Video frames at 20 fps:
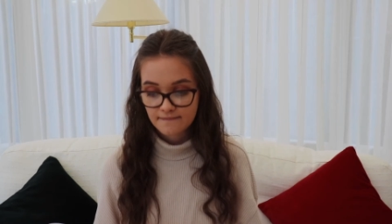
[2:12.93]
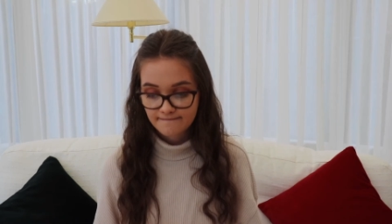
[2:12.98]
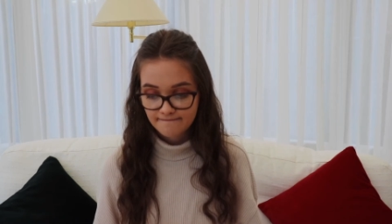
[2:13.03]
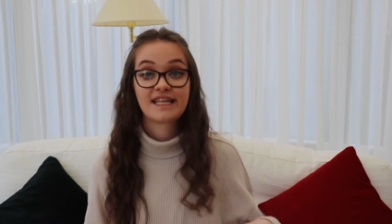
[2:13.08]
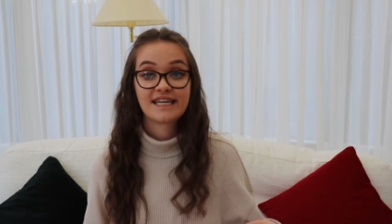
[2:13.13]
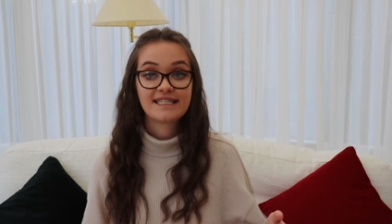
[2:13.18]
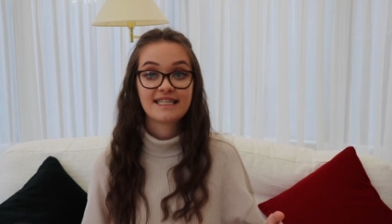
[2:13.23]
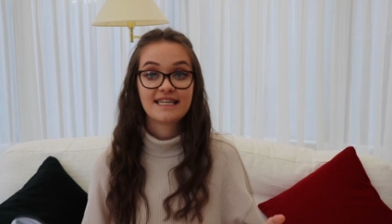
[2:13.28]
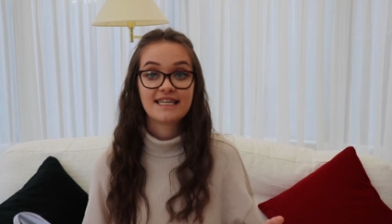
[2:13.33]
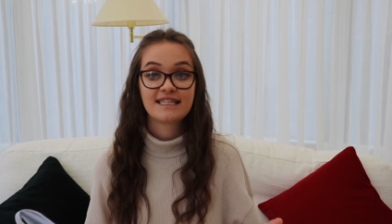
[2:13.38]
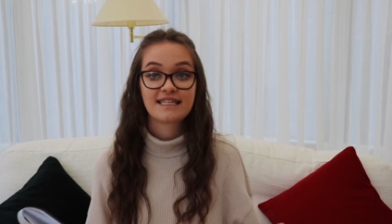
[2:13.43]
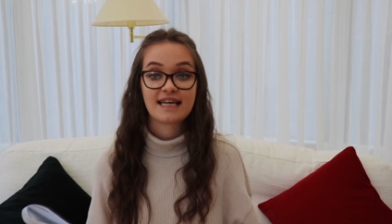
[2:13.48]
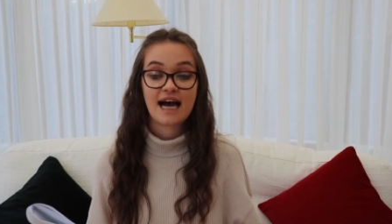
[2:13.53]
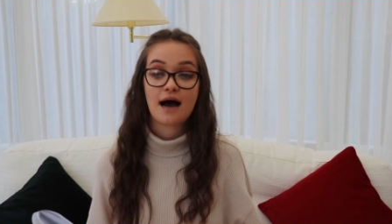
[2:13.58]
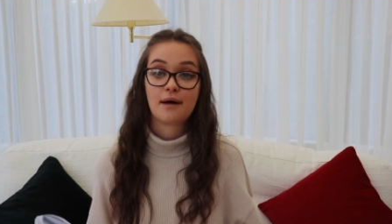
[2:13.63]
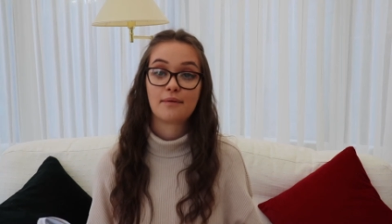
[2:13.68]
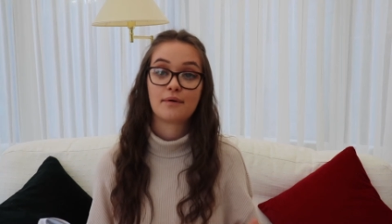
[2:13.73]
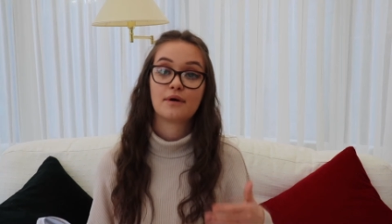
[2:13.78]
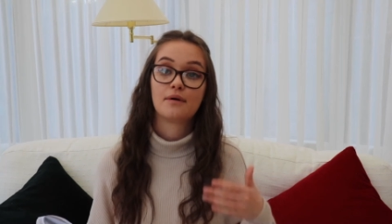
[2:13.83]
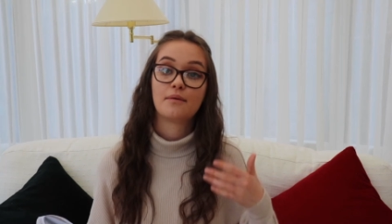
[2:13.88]
This needs to
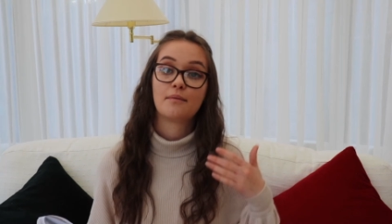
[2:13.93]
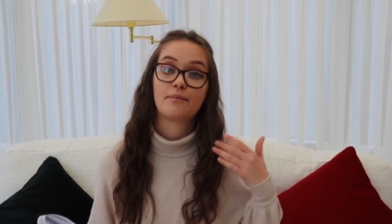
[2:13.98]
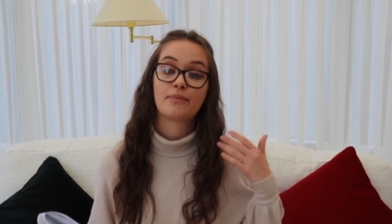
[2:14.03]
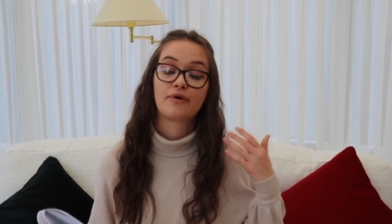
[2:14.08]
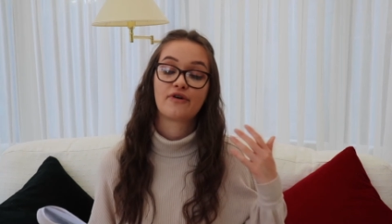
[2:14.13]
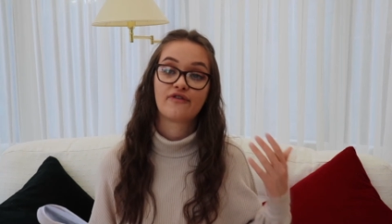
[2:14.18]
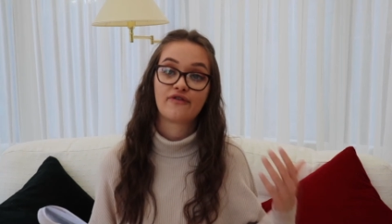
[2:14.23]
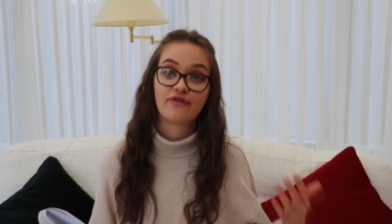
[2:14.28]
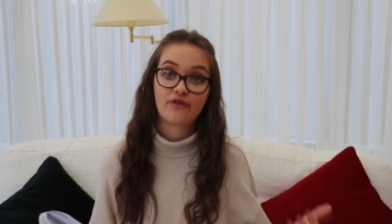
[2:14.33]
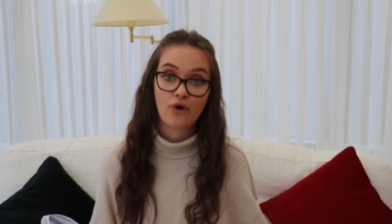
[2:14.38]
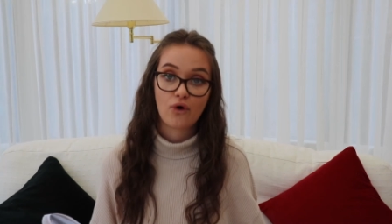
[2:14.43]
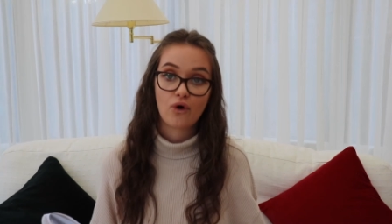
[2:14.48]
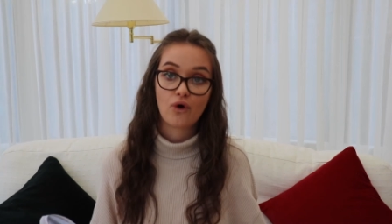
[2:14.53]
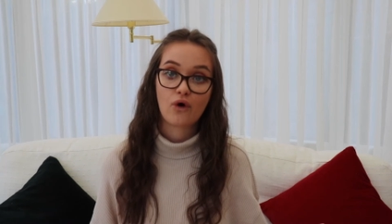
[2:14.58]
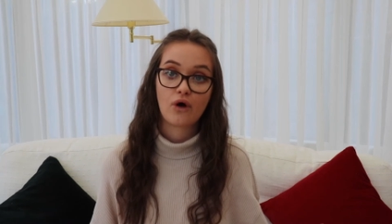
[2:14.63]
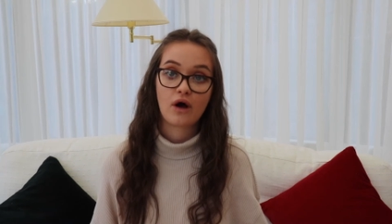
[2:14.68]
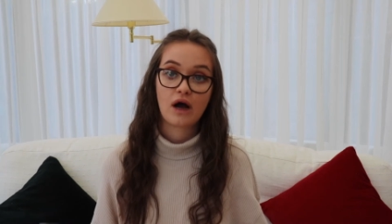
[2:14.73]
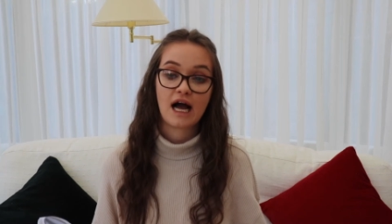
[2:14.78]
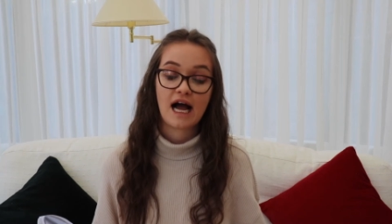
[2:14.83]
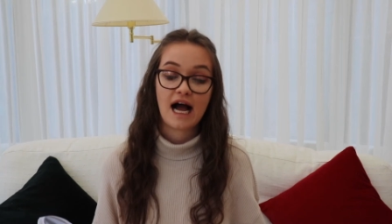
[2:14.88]
happen
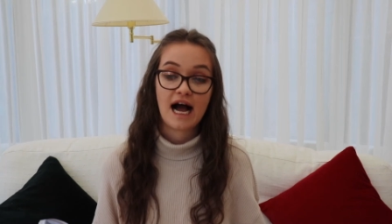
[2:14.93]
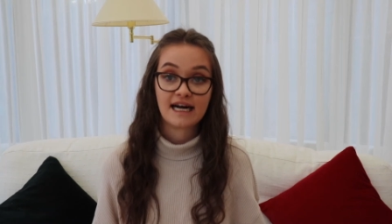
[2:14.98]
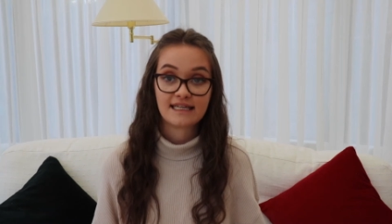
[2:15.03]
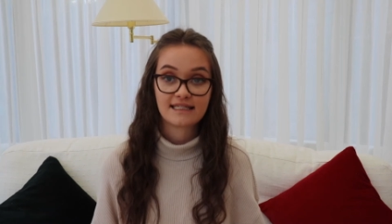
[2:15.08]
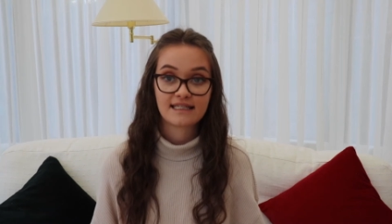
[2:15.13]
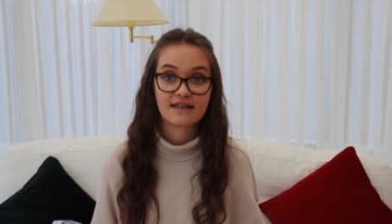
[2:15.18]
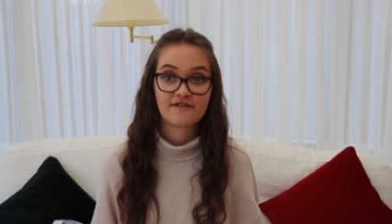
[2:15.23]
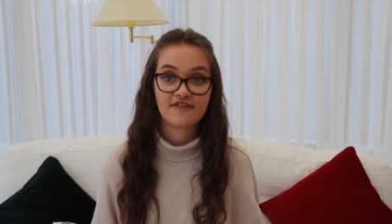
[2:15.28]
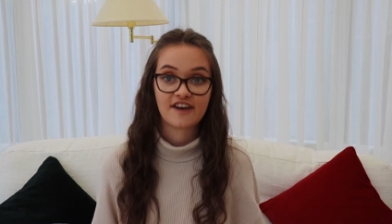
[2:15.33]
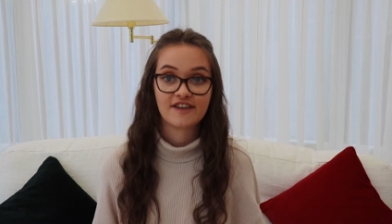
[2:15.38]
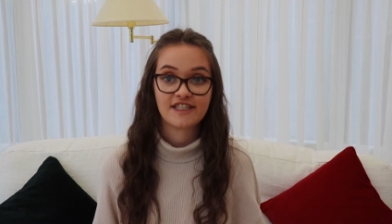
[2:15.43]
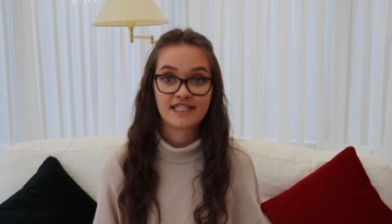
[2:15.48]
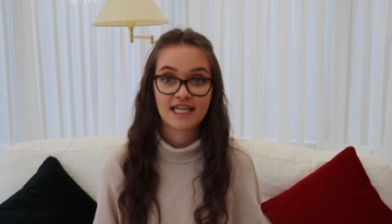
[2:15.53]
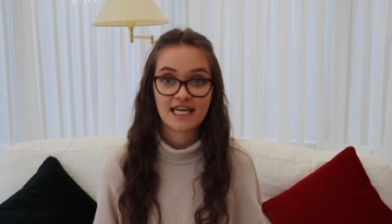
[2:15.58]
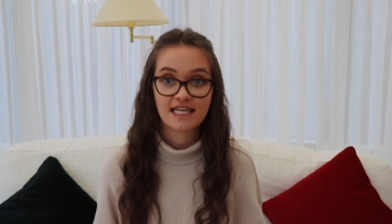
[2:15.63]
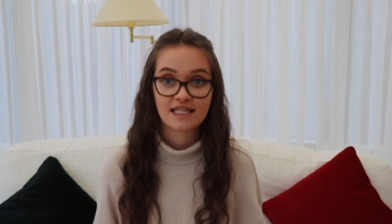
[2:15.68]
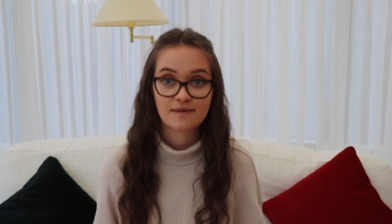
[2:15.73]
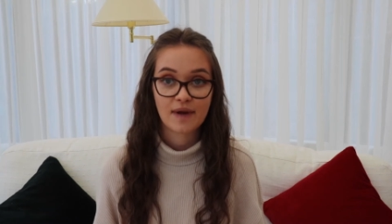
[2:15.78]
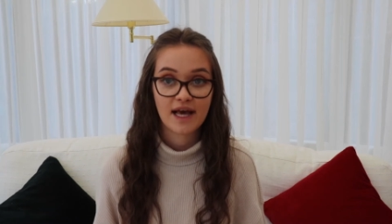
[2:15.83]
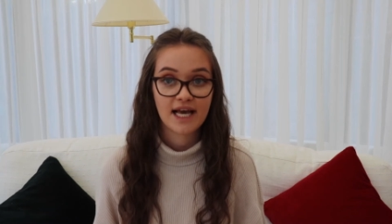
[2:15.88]
before a hazard event
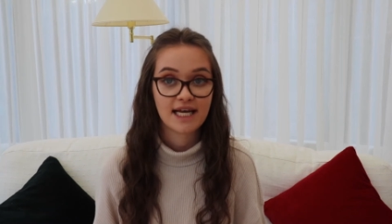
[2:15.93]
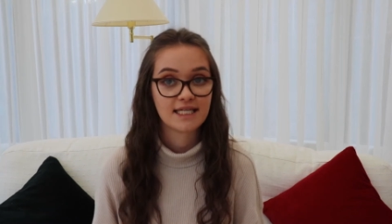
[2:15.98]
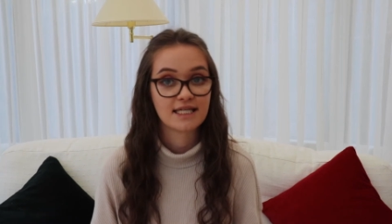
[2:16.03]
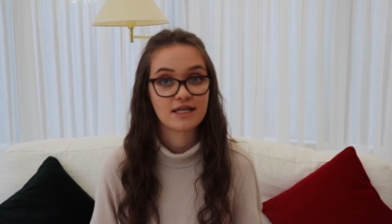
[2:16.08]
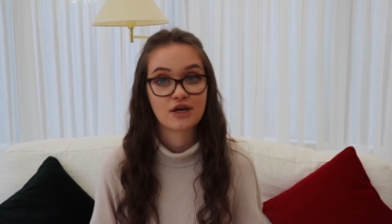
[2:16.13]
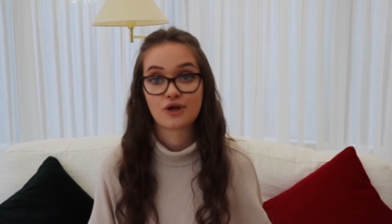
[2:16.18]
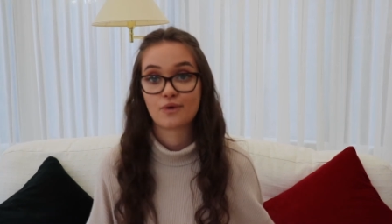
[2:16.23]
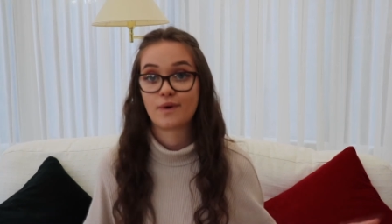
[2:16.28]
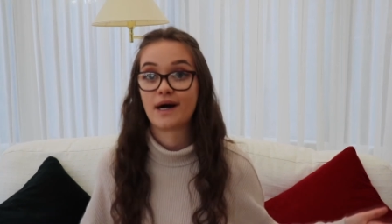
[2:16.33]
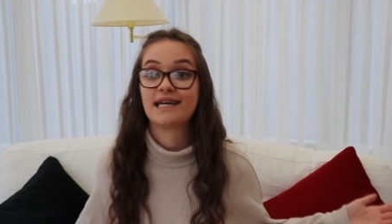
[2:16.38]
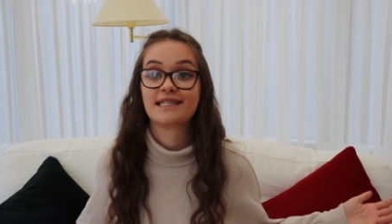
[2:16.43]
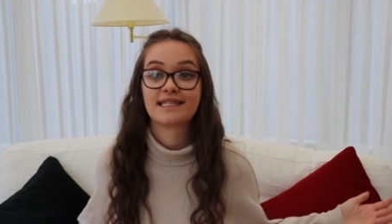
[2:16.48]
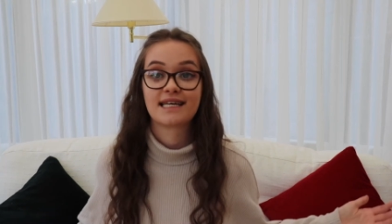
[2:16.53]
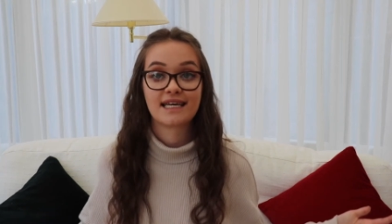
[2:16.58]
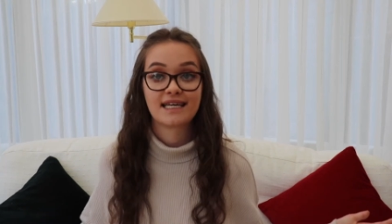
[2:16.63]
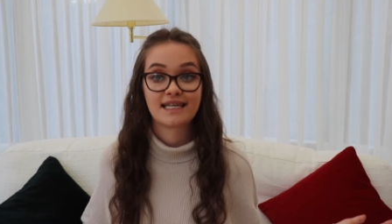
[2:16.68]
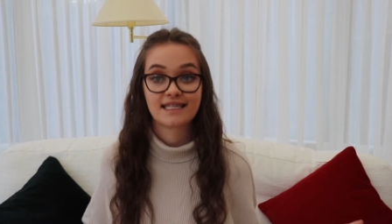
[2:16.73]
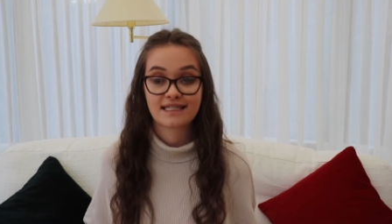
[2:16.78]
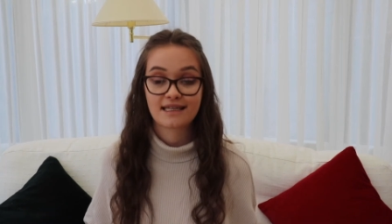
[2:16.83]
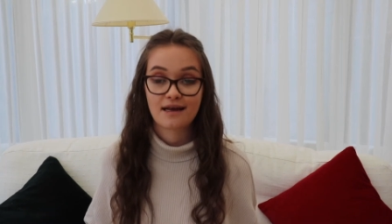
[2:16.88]
takes place, otherwise
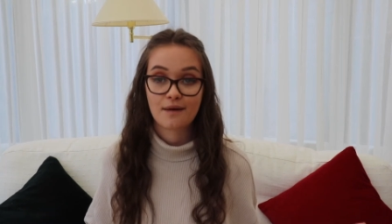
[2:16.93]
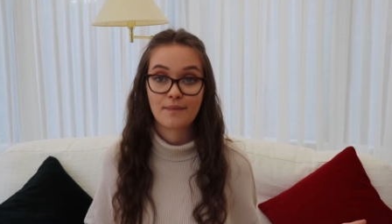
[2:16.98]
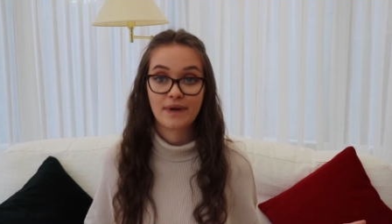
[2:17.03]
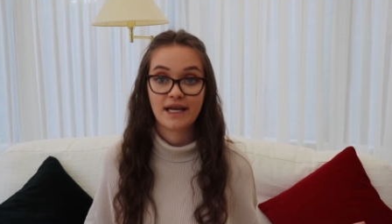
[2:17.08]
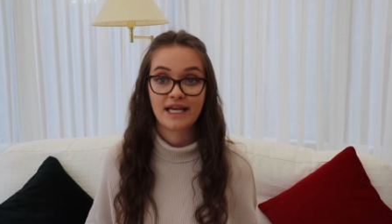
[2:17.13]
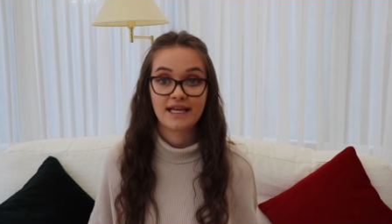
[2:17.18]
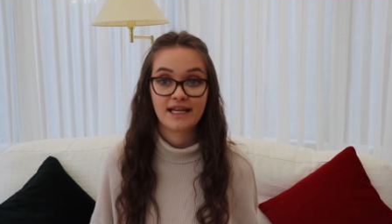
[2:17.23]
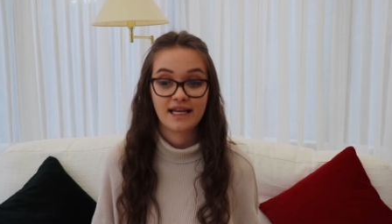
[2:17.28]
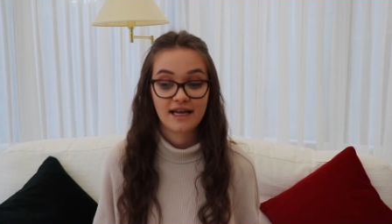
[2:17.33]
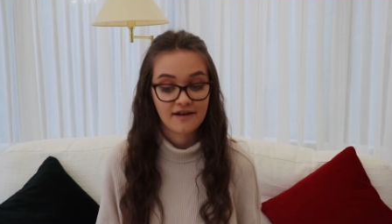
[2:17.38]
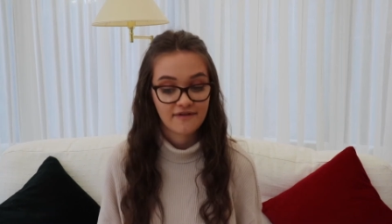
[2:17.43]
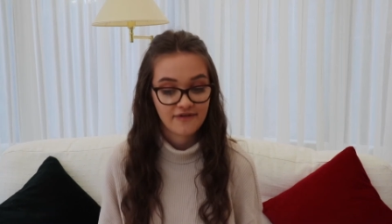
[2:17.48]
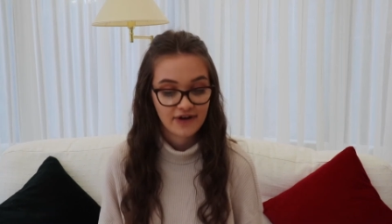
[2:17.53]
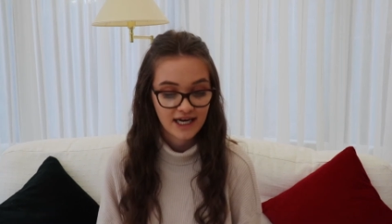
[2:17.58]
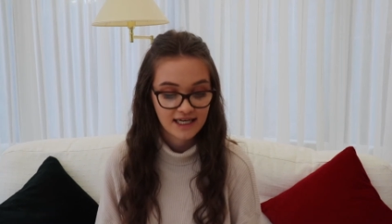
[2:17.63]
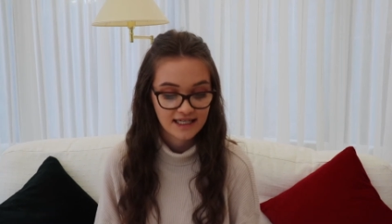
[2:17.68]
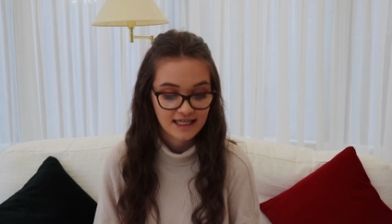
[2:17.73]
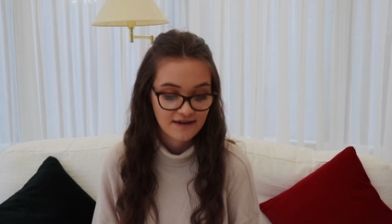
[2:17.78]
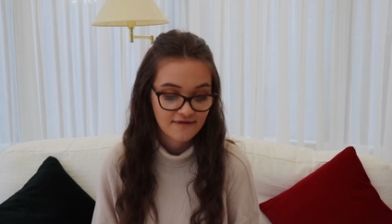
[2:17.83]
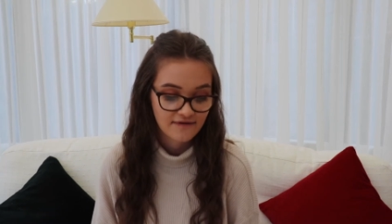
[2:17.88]
it is completely
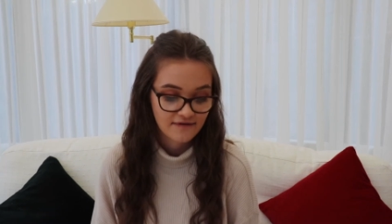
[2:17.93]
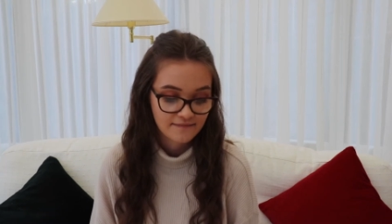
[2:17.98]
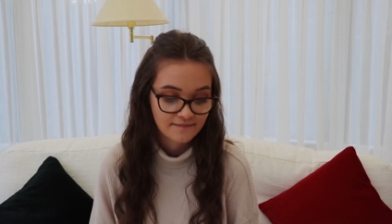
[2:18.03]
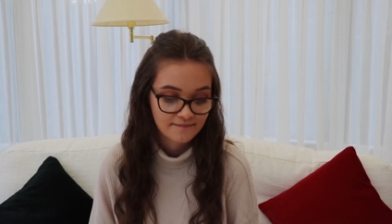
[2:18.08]
ineffective.